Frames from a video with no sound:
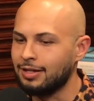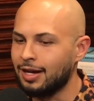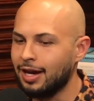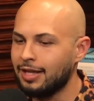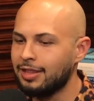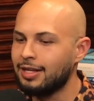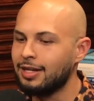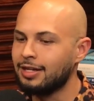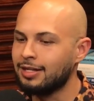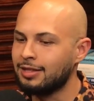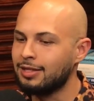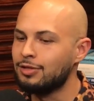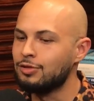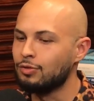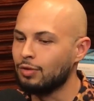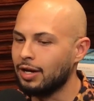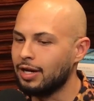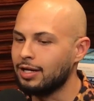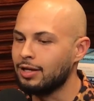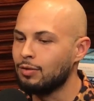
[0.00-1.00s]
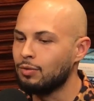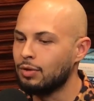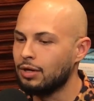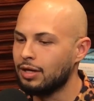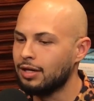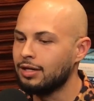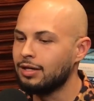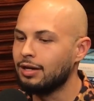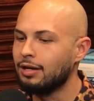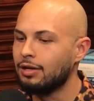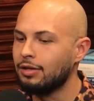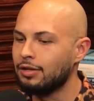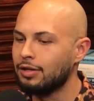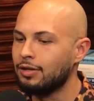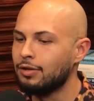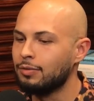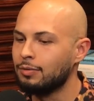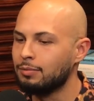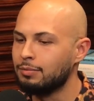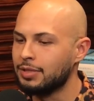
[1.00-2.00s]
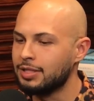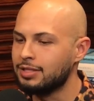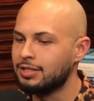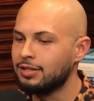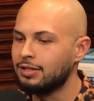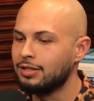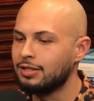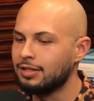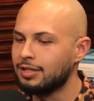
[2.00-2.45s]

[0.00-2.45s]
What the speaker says: I think the Durango one, although busier,